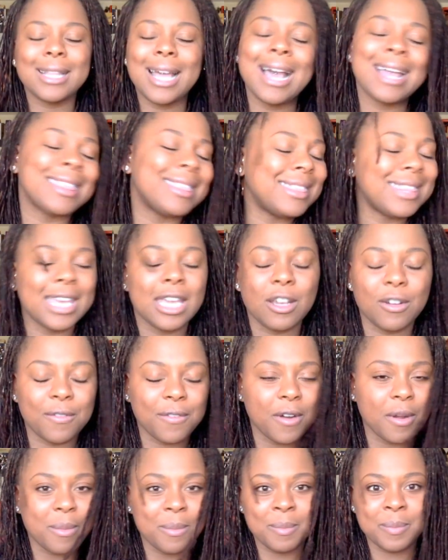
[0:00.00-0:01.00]
a thing
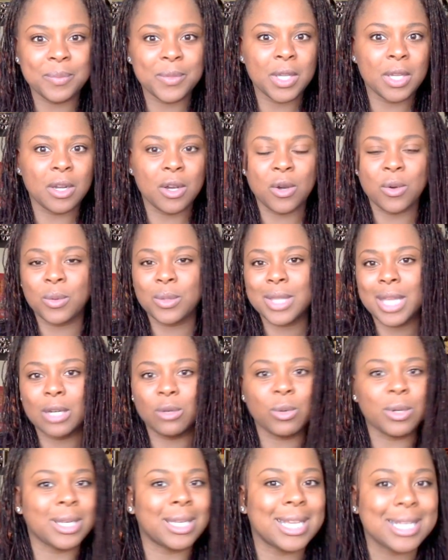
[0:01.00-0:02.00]
from, you know, that
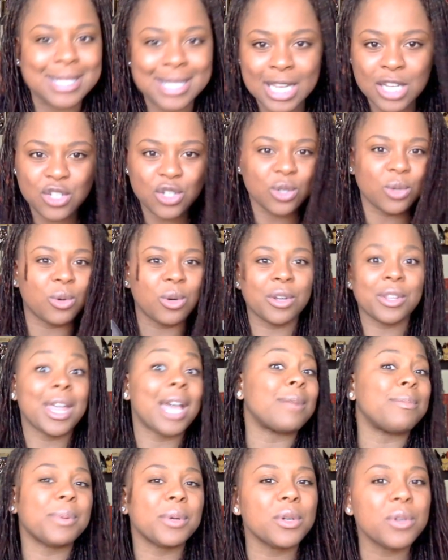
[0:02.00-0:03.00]
organization or
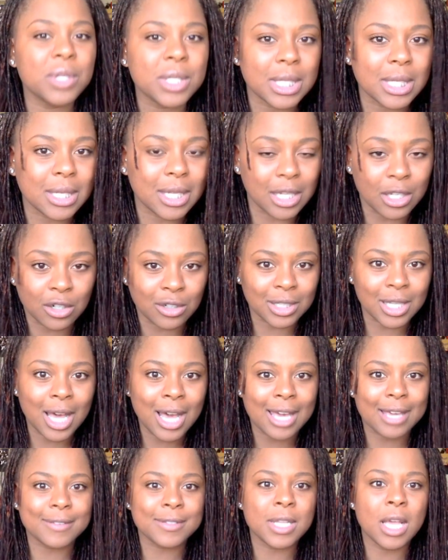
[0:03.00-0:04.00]
that person in our
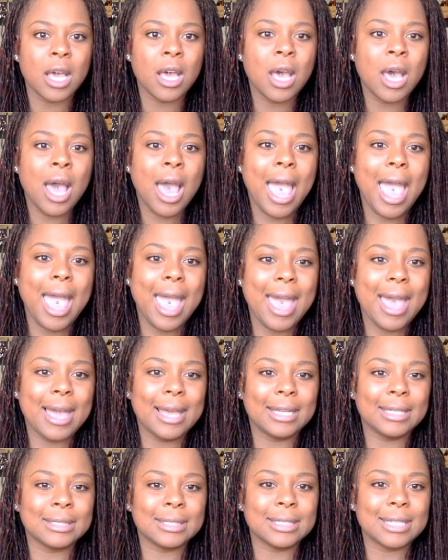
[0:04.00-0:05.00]
lives.
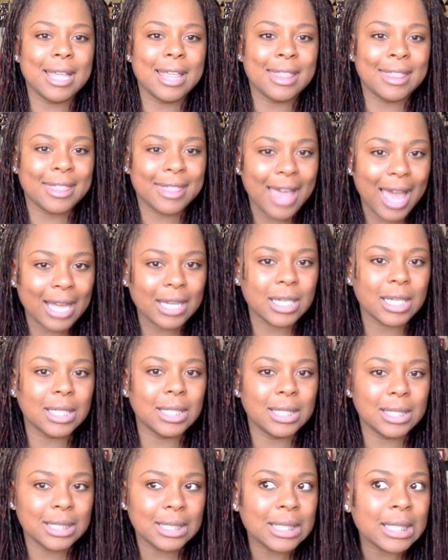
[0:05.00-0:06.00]
And that
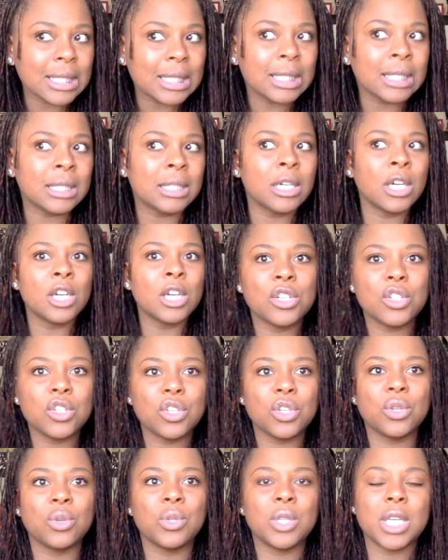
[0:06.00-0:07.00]
could lead
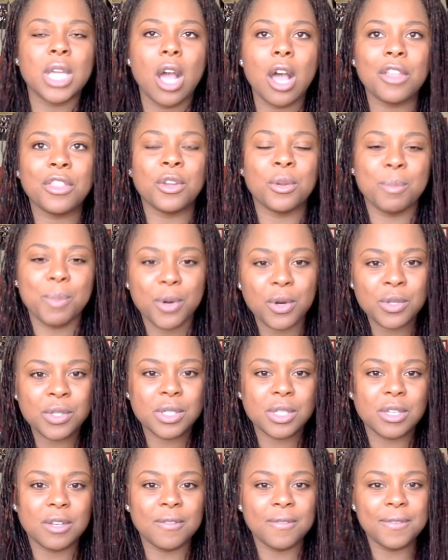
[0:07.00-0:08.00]
to the other
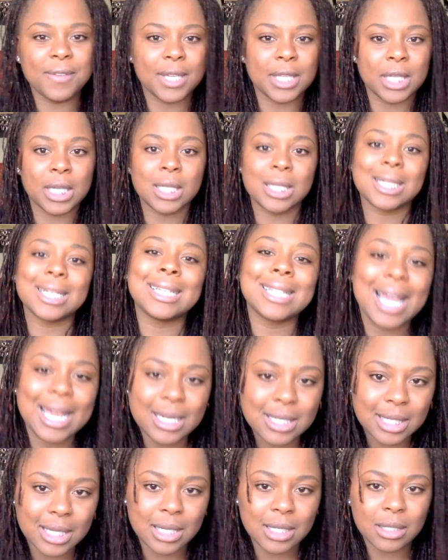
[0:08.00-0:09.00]
person feeling
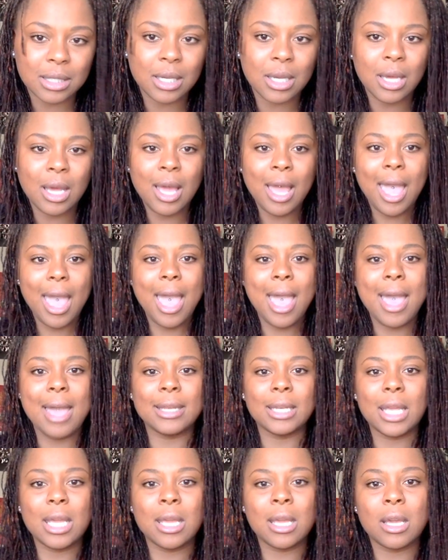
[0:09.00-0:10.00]
neglected.
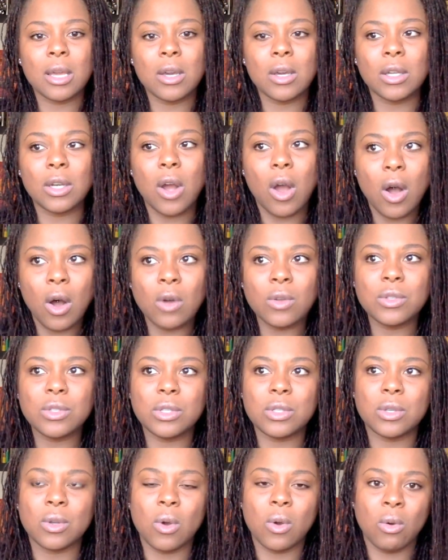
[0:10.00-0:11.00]
And it could
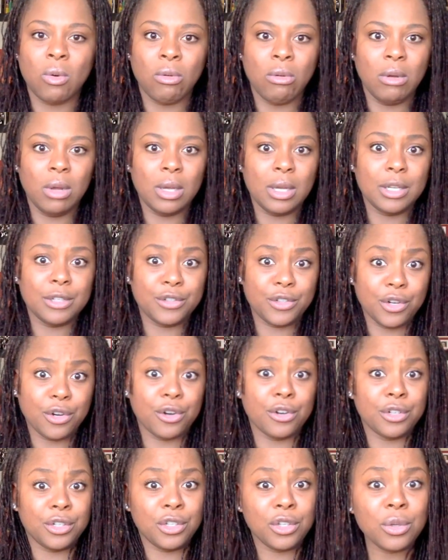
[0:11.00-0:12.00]
also
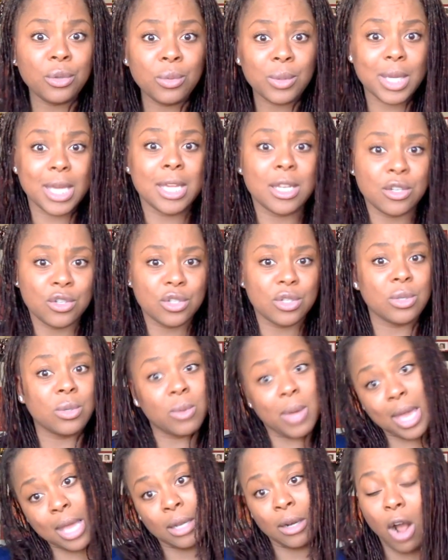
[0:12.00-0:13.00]
turn you
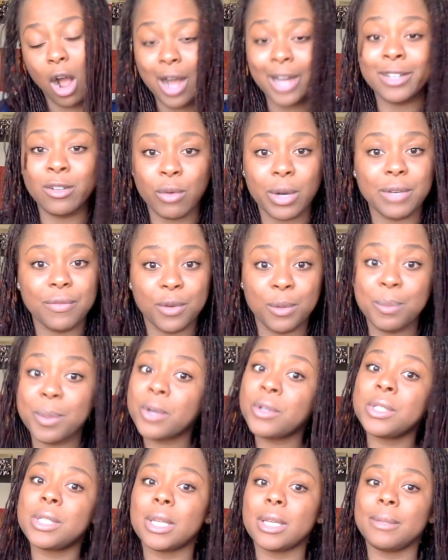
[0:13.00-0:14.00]
into an ungrateful
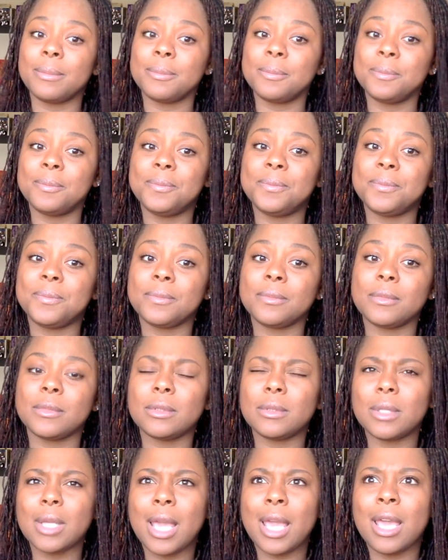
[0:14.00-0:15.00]
person.
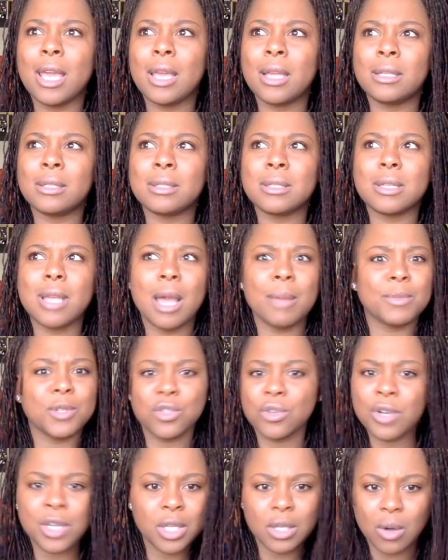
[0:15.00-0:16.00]
And I'm
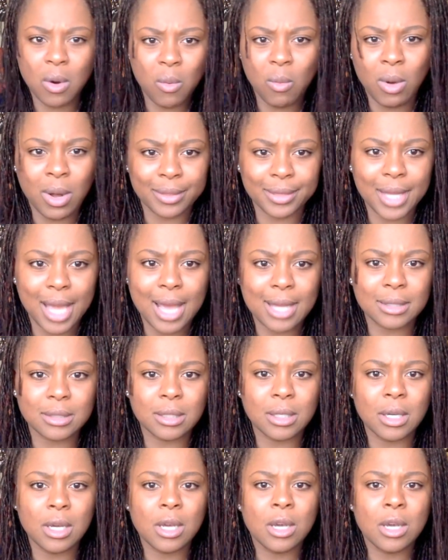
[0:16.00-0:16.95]
sure you don't want that.